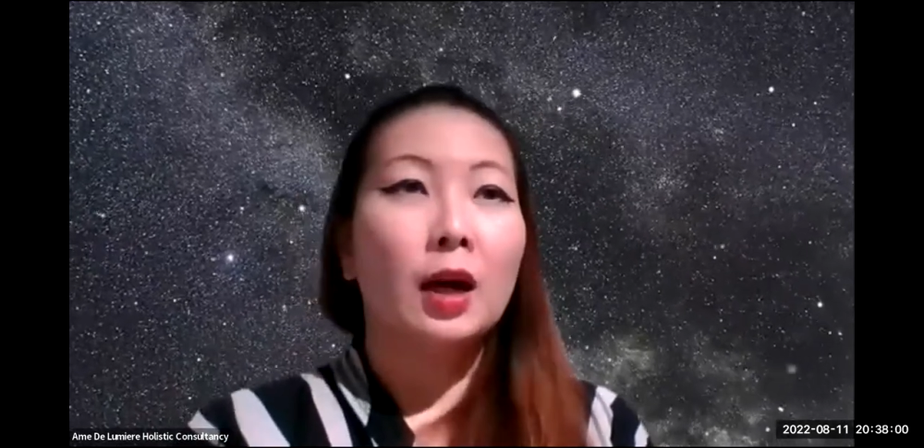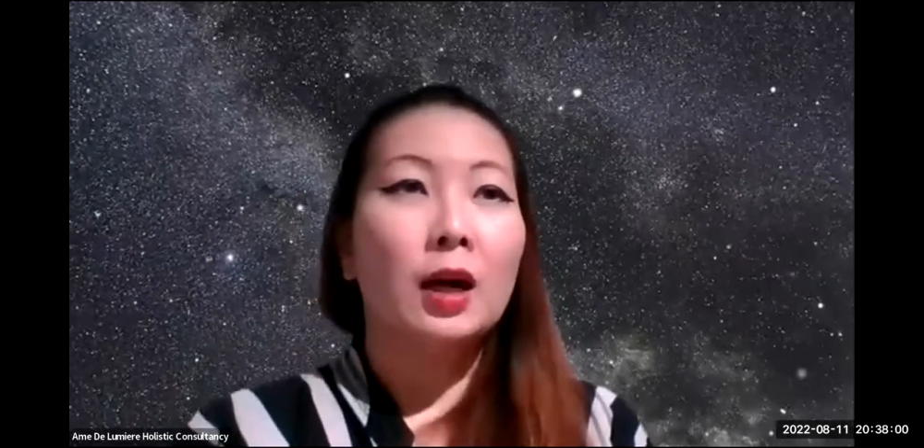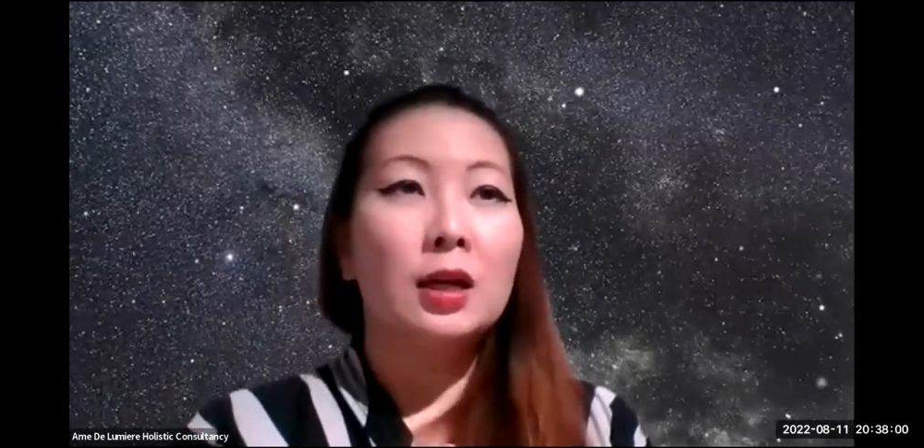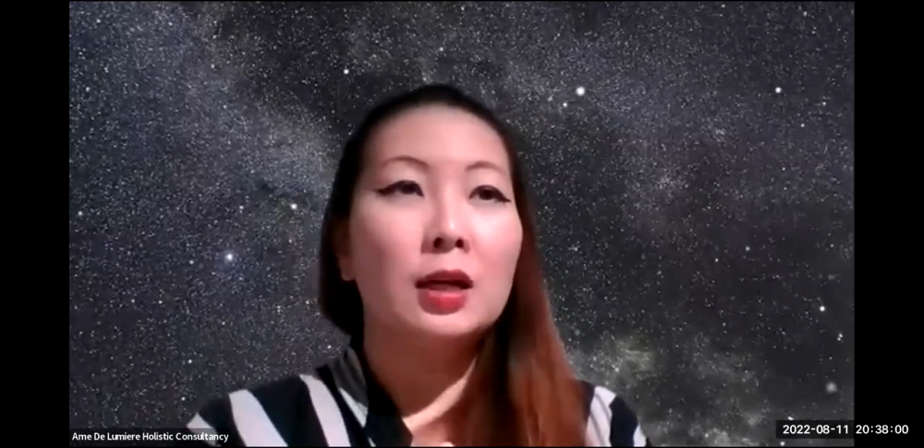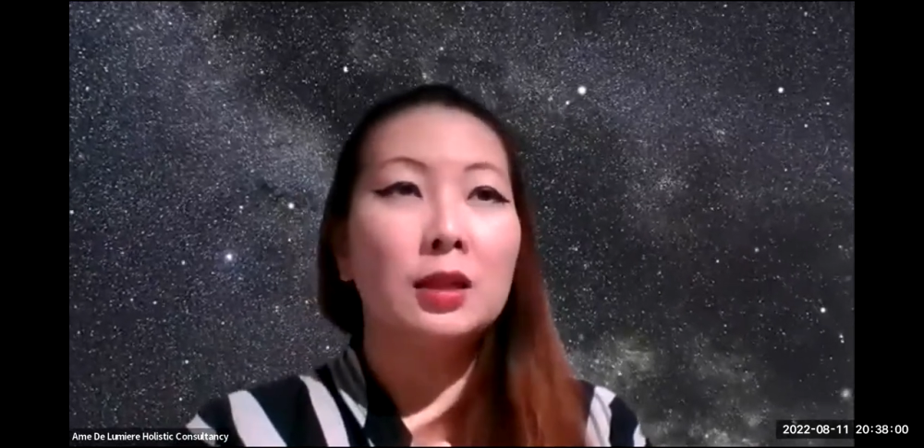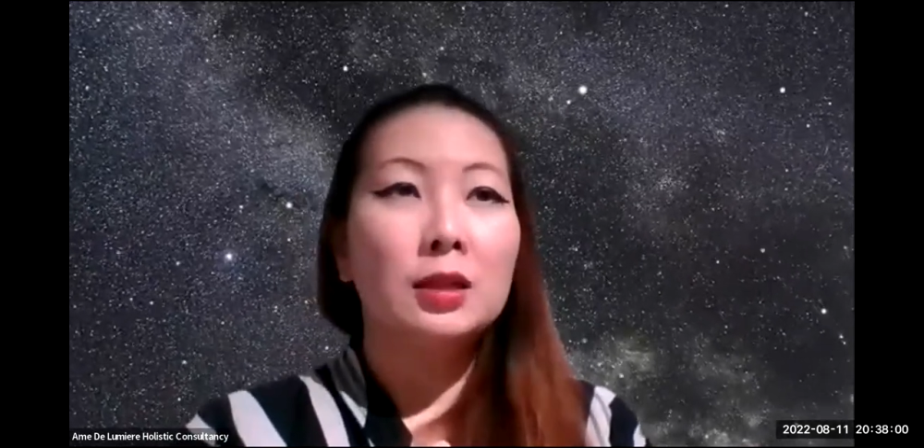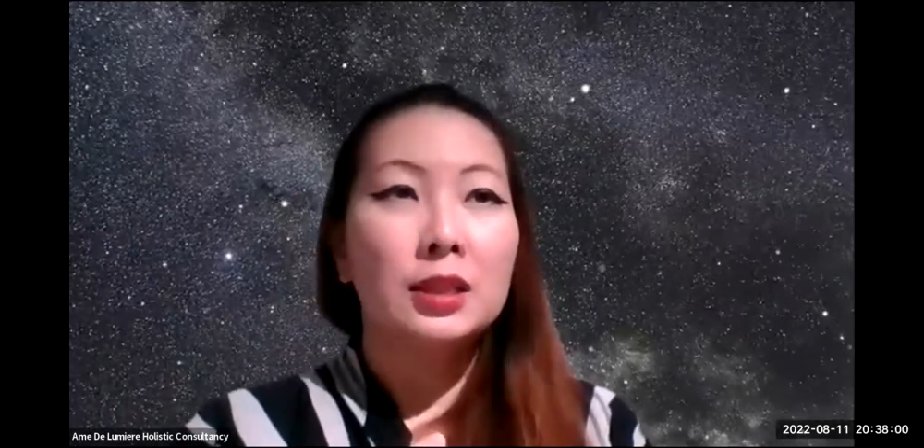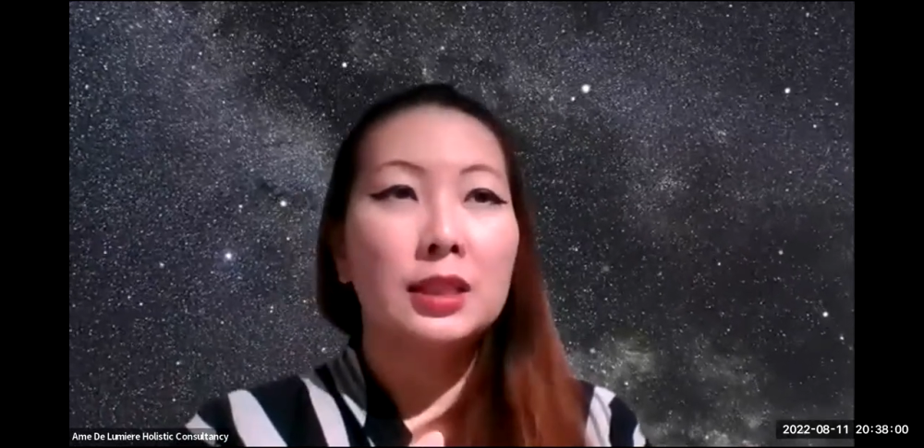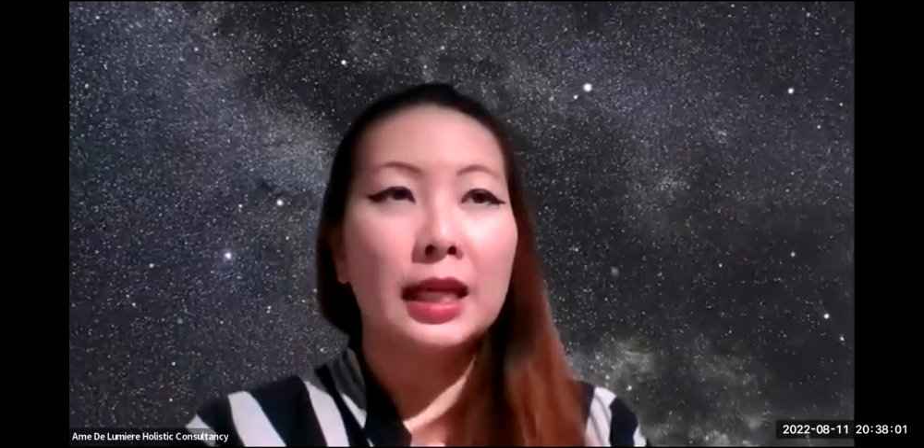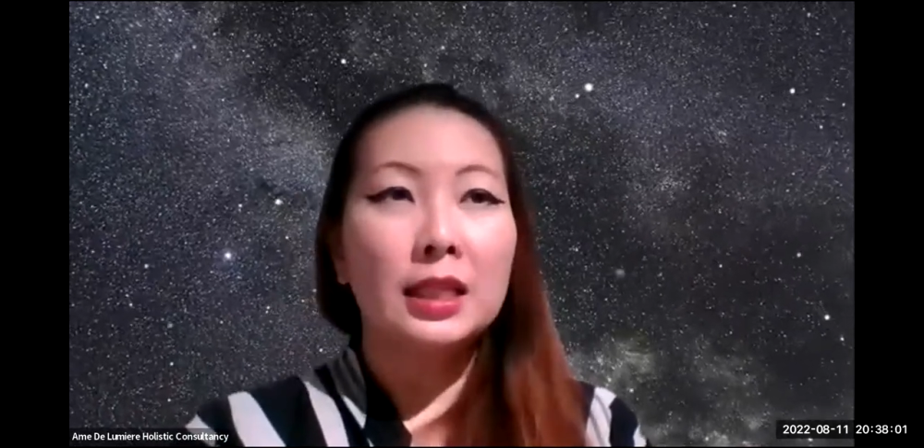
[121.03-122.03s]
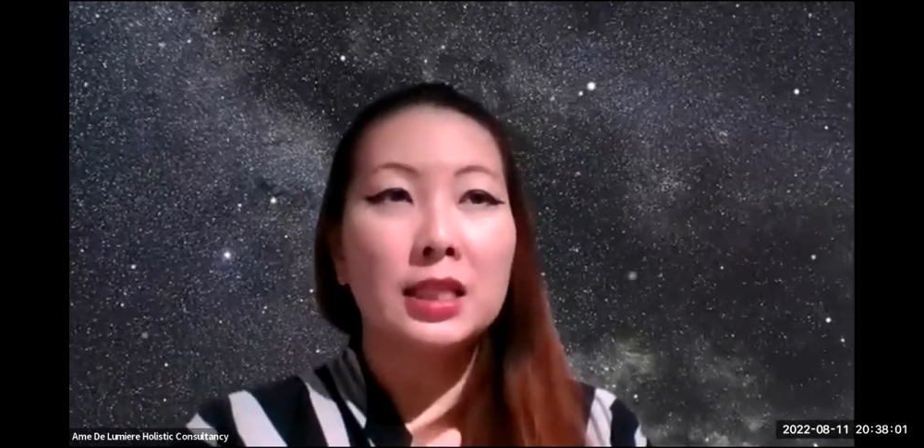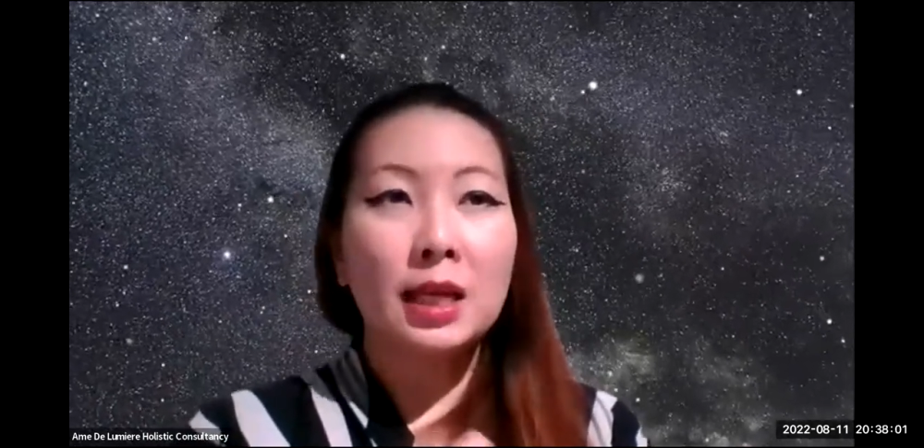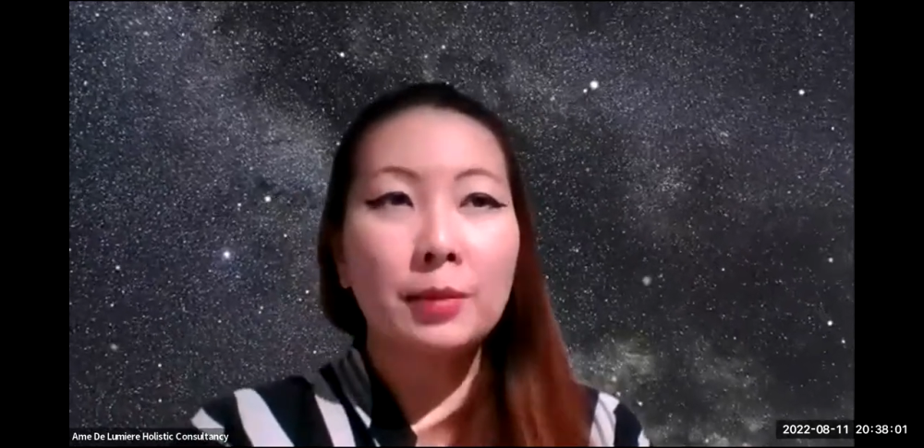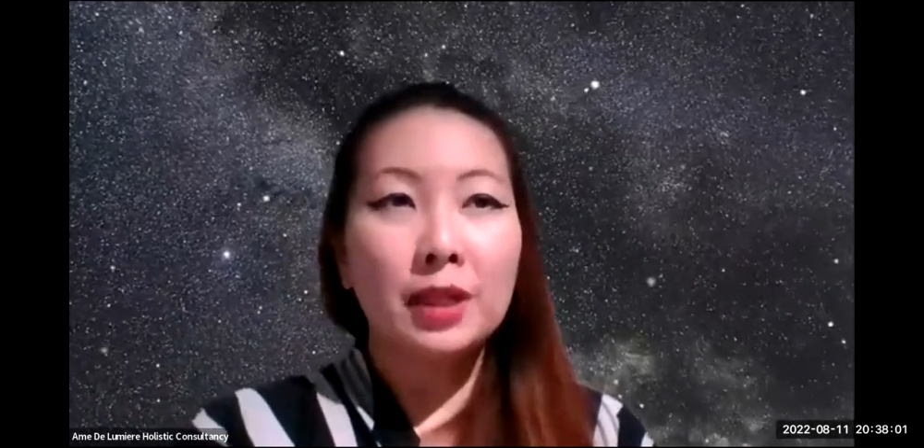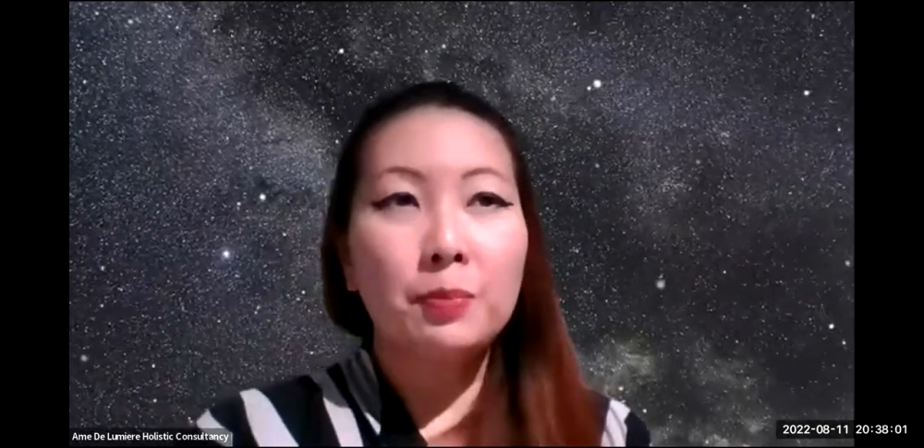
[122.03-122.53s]
Then
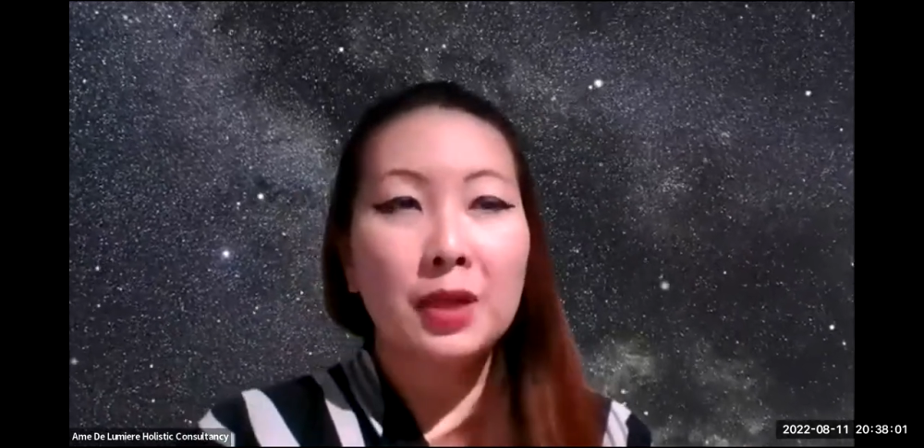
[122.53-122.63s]
some other